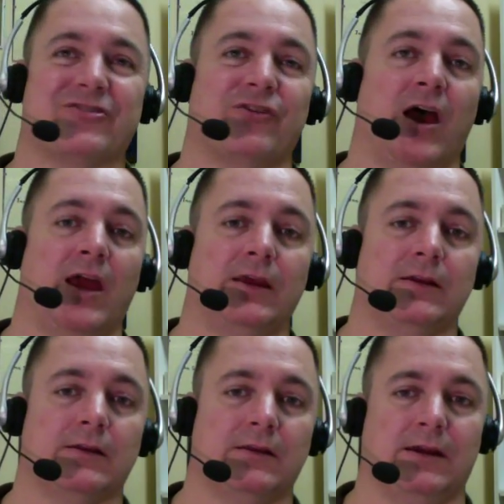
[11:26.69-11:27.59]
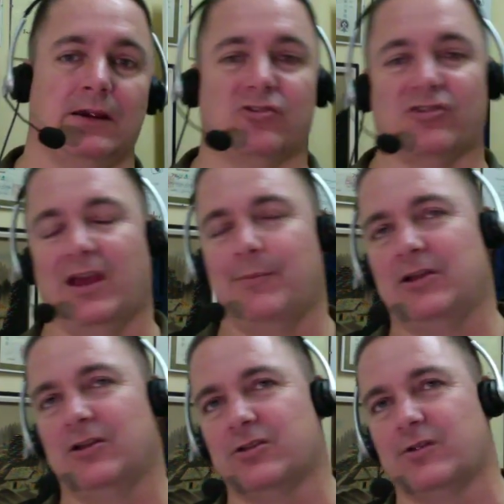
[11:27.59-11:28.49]
flying into the air, slamming
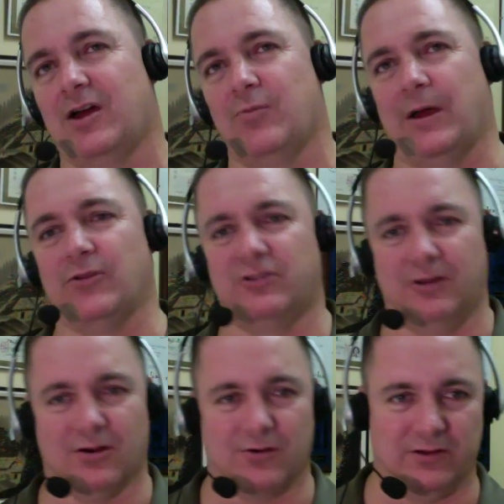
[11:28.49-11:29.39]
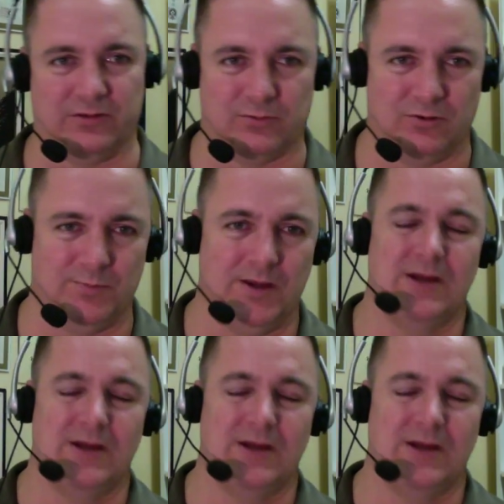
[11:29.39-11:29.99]
into the ground, bouncing across the room,